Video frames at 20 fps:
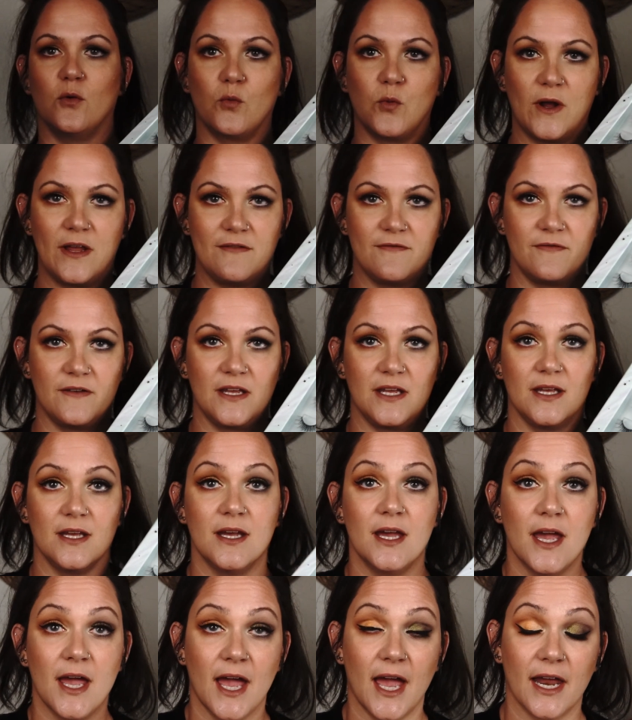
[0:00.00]
wifey.
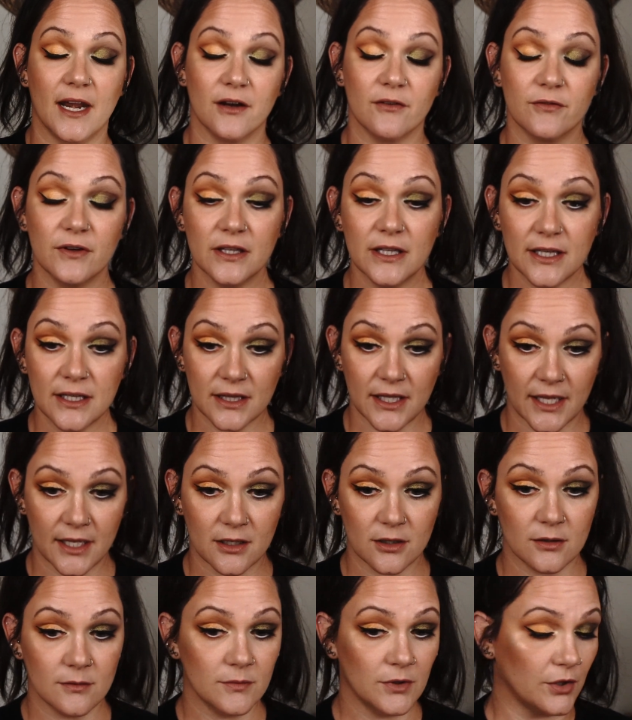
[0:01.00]
And I really like
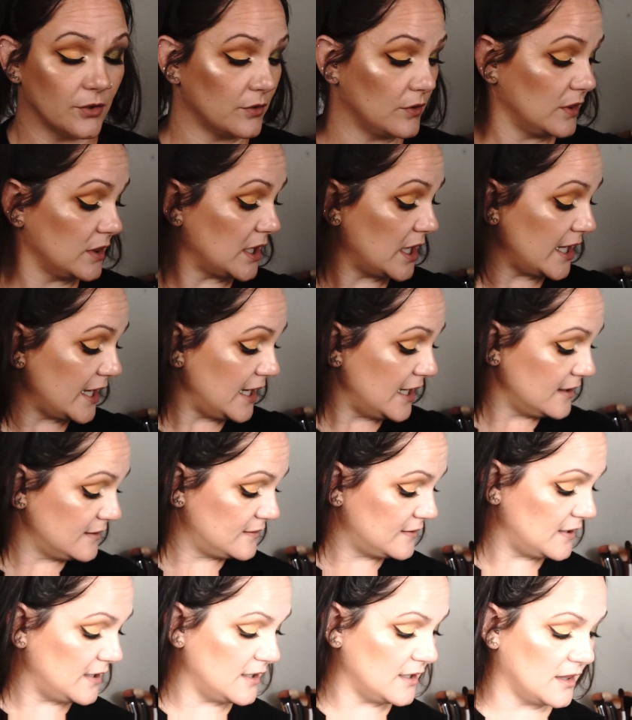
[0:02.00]
them. They're
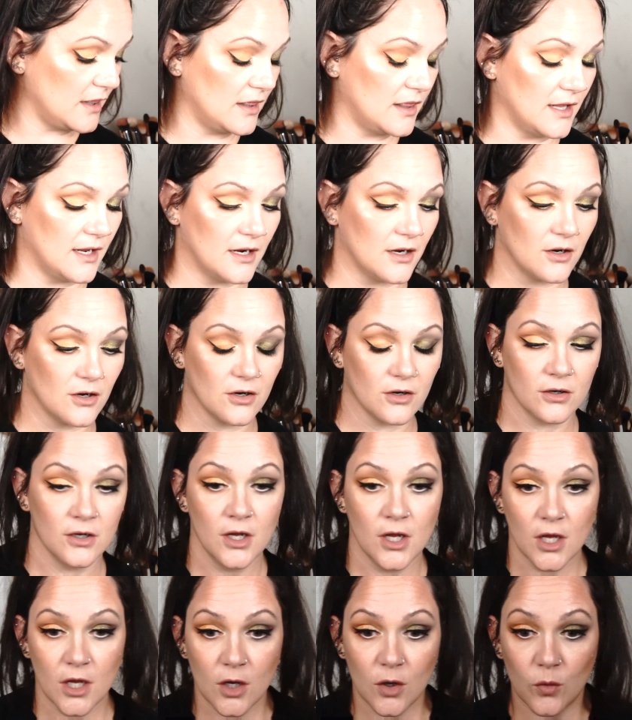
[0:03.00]
light, they're
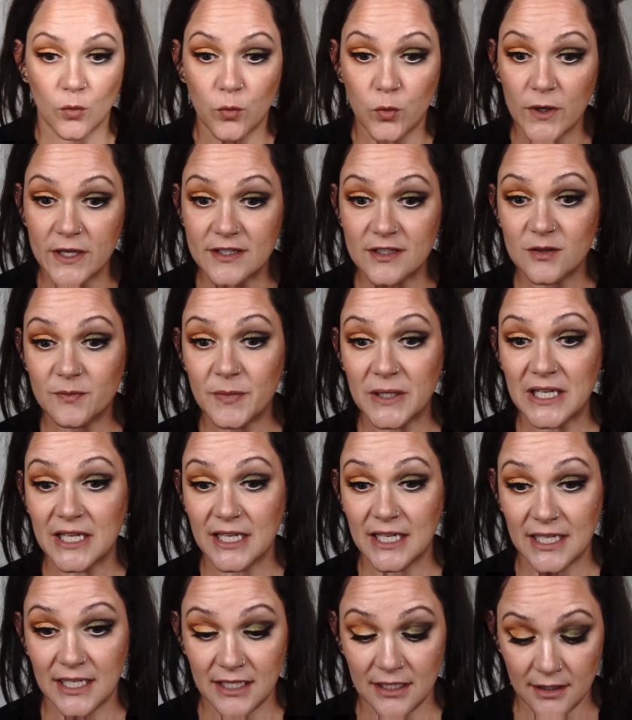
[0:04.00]

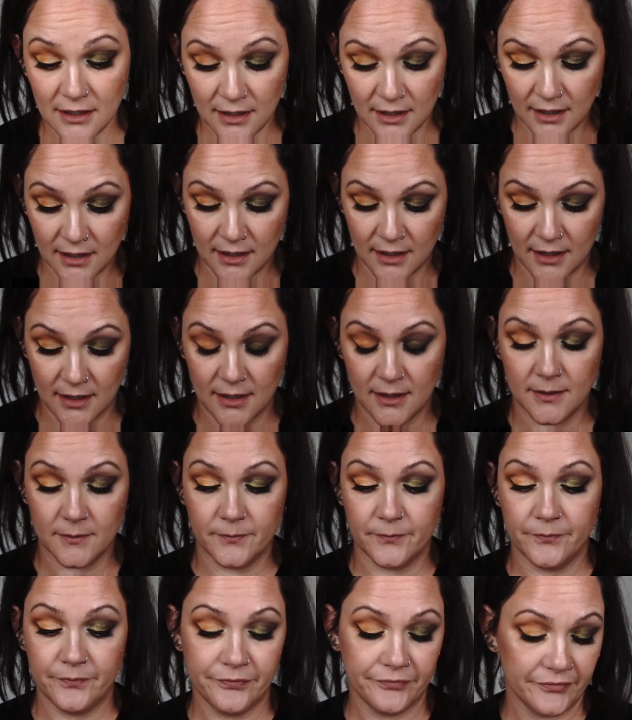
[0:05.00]
wispy.
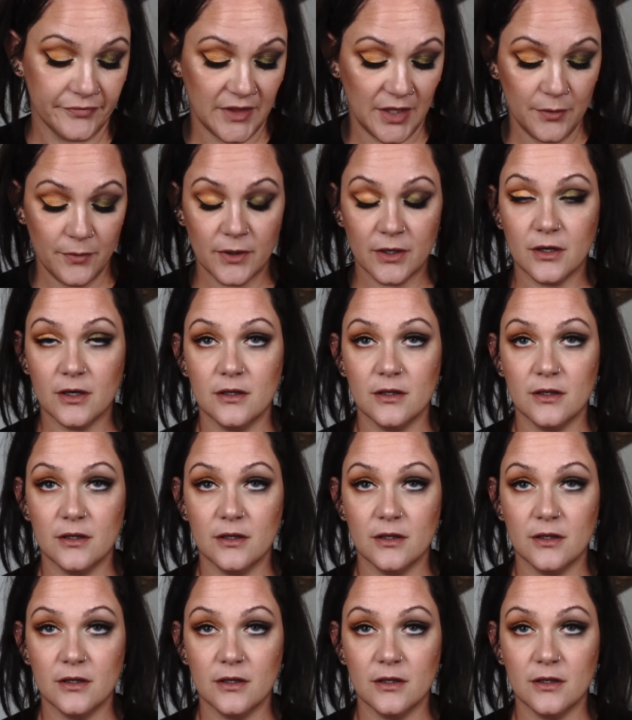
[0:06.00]
They go